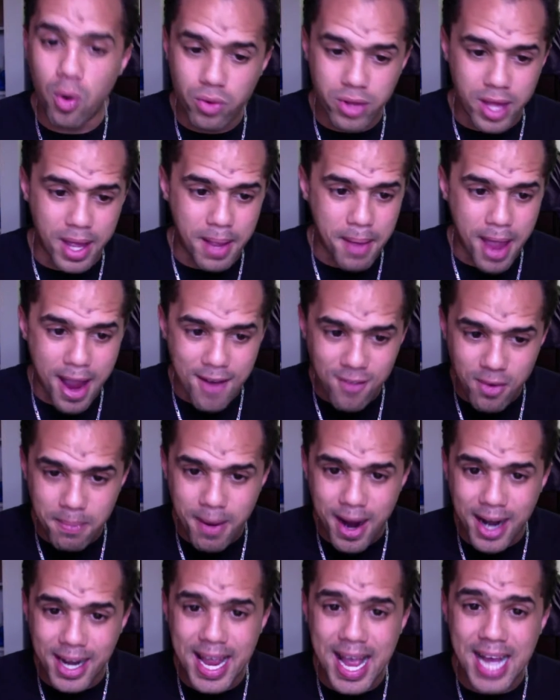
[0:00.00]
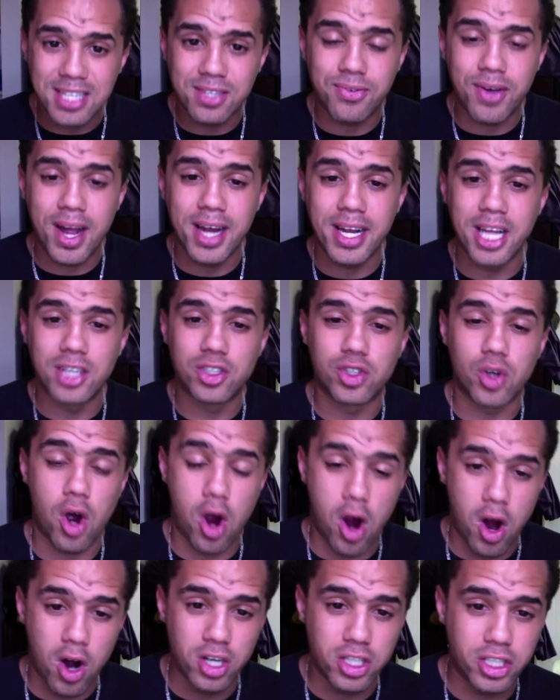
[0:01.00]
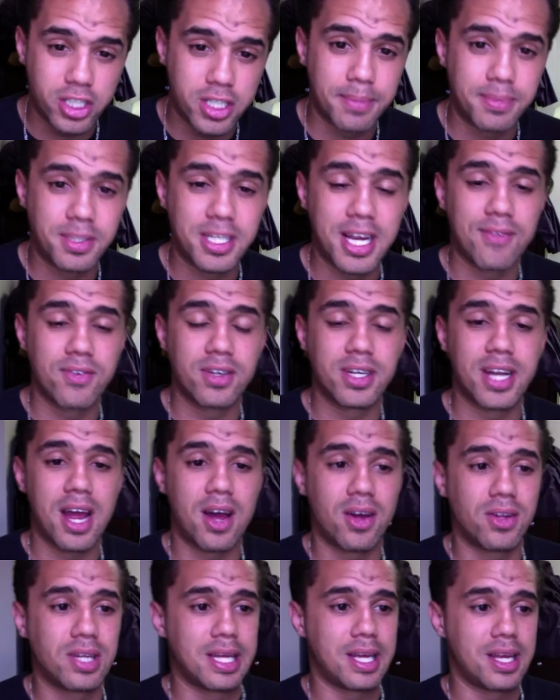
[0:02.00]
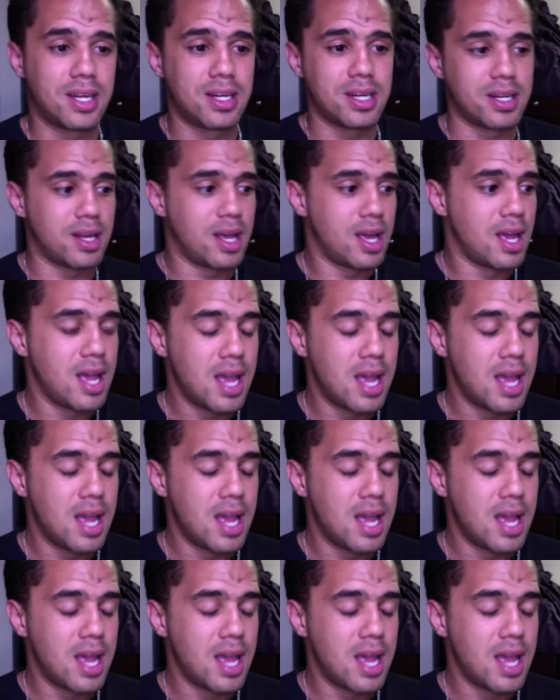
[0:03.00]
that everybody has financial hardships every now and then,